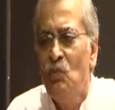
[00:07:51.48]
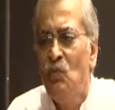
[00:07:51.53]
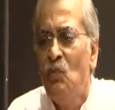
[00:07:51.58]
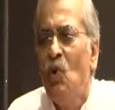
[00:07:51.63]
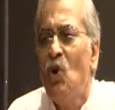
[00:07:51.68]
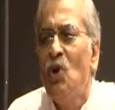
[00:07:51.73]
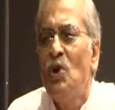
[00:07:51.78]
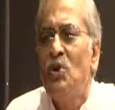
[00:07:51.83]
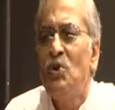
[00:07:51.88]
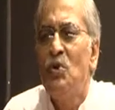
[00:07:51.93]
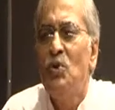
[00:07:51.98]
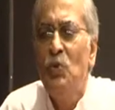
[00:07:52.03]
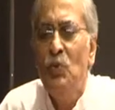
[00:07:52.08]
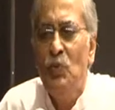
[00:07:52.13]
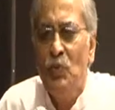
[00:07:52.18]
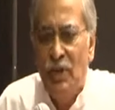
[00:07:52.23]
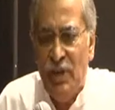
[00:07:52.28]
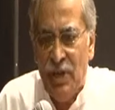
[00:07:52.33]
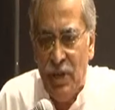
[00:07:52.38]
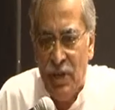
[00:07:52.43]
what do
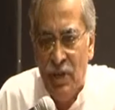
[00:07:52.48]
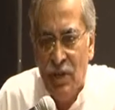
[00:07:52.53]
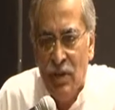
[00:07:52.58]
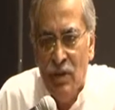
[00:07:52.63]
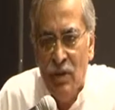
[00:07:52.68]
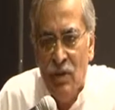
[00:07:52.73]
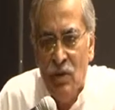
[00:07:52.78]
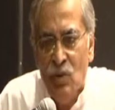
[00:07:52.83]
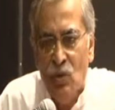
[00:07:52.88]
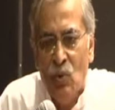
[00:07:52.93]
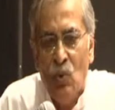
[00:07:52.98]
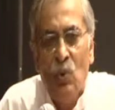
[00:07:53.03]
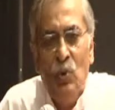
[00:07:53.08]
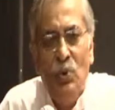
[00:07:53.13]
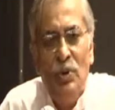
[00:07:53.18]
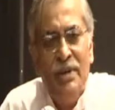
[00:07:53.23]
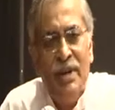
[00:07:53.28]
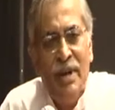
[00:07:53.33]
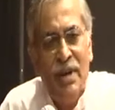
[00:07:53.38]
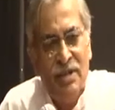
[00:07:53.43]
we
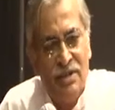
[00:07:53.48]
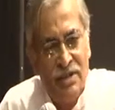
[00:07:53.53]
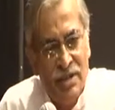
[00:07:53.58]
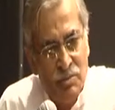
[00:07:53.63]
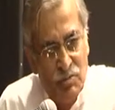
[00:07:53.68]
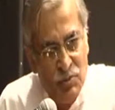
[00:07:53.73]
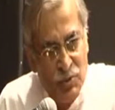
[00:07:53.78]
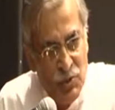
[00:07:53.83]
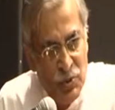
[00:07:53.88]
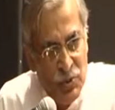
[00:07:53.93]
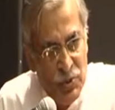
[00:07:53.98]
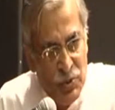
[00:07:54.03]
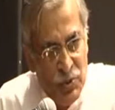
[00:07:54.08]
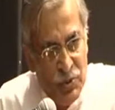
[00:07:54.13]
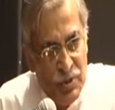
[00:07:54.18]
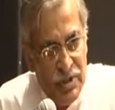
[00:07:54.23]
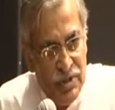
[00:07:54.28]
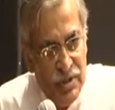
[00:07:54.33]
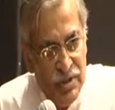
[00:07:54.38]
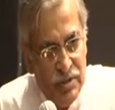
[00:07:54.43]
hold as
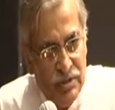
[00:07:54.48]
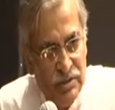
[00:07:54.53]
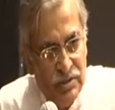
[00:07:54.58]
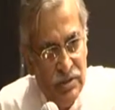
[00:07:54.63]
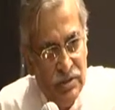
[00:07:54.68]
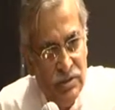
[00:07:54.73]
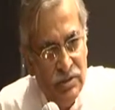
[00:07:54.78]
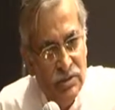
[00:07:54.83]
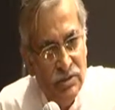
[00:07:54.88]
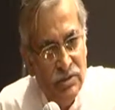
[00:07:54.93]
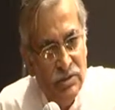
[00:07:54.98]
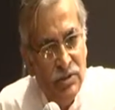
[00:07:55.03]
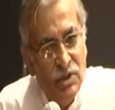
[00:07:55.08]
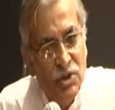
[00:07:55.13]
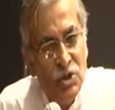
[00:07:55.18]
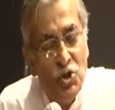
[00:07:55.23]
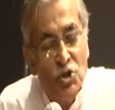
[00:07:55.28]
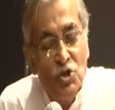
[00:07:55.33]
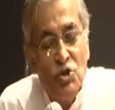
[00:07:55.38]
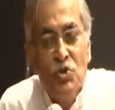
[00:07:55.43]
absolute?
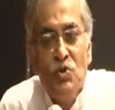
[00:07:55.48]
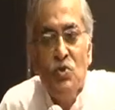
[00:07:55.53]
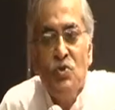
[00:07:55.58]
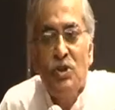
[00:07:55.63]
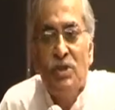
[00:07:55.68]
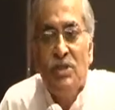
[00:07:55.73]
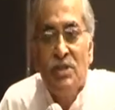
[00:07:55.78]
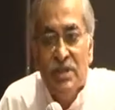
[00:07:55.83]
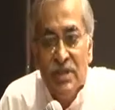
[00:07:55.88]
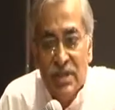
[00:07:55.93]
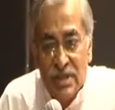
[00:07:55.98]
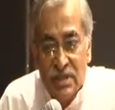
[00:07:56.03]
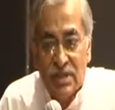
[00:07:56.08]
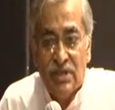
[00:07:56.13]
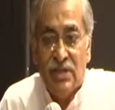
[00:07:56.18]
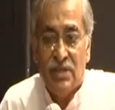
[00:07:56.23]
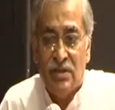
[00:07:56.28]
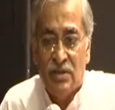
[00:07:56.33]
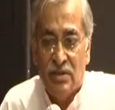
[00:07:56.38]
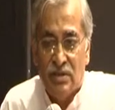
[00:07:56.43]
Truth and
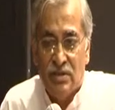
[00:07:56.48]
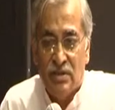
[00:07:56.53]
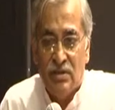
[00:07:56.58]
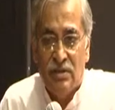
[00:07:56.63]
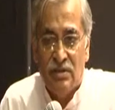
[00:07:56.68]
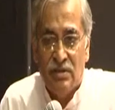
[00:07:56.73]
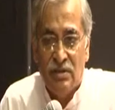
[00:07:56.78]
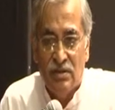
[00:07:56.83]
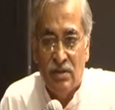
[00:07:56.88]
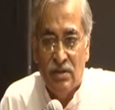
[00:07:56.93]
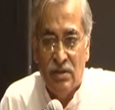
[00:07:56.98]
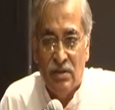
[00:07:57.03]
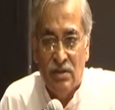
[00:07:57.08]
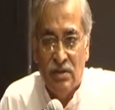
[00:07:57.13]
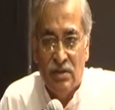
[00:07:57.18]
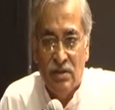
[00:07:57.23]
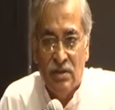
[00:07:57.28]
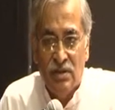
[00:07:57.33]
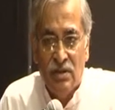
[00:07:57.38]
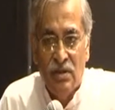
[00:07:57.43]
justice.
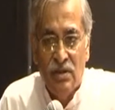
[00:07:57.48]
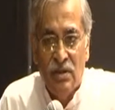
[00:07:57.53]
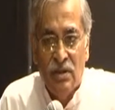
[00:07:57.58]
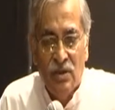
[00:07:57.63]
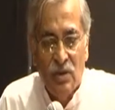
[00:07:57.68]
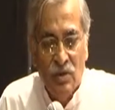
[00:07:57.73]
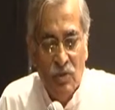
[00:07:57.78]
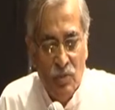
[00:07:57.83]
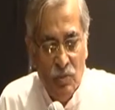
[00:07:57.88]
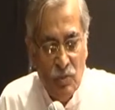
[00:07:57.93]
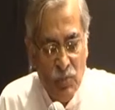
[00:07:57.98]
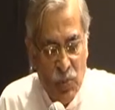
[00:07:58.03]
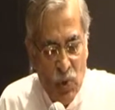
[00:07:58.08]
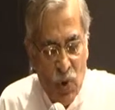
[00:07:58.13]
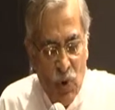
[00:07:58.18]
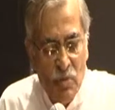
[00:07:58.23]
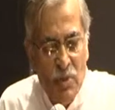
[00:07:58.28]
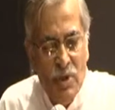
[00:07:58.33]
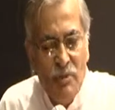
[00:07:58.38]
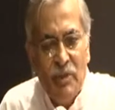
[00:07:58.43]

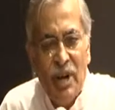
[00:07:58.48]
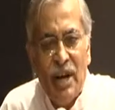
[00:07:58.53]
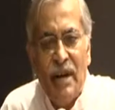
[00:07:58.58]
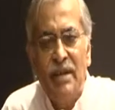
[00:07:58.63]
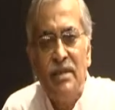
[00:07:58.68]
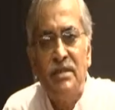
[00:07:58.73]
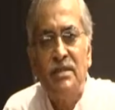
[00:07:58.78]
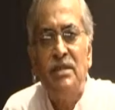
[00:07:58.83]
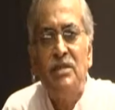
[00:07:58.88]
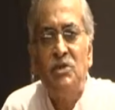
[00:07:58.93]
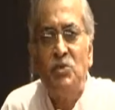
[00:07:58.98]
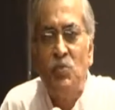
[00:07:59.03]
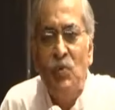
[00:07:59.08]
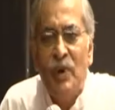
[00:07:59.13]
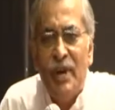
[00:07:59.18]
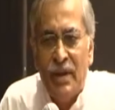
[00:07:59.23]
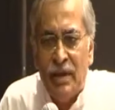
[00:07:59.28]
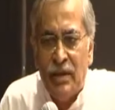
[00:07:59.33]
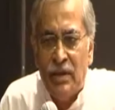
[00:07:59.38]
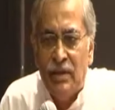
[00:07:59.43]
Problem arises
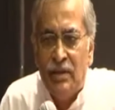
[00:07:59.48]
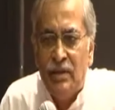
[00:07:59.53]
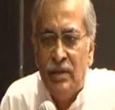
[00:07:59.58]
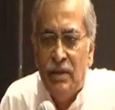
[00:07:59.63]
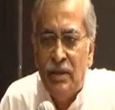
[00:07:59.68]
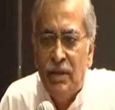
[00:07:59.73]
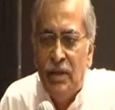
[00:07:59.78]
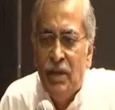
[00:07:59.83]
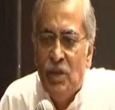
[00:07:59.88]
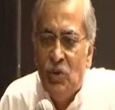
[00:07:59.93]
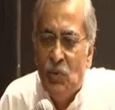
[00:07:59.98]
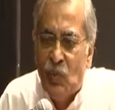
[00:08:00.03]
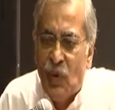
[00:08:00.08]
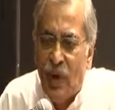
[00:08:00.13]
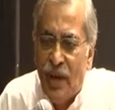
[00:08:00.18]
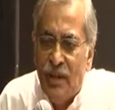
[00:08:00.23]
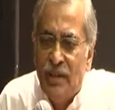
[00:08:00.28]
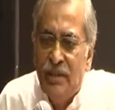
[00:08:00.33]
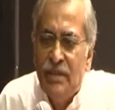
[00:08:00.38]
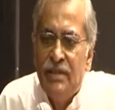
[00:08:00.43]
when, in
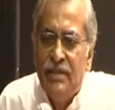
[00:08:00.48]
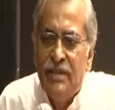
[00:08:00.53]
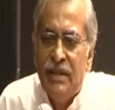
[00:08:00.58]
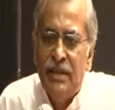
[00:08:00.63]
violent